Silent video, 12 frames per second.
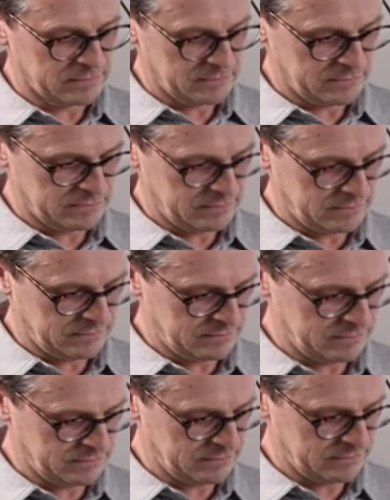
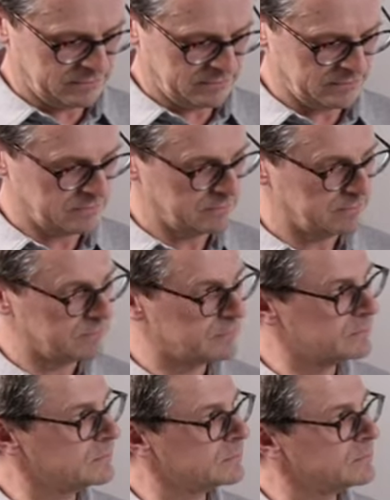
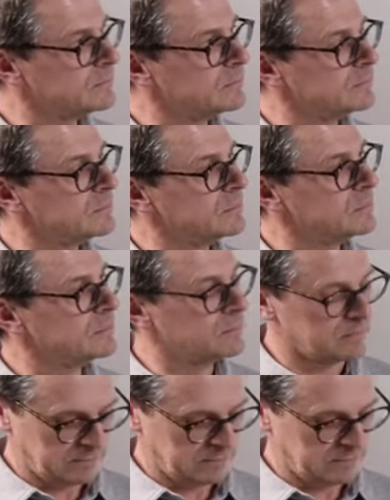This person isn't speaking.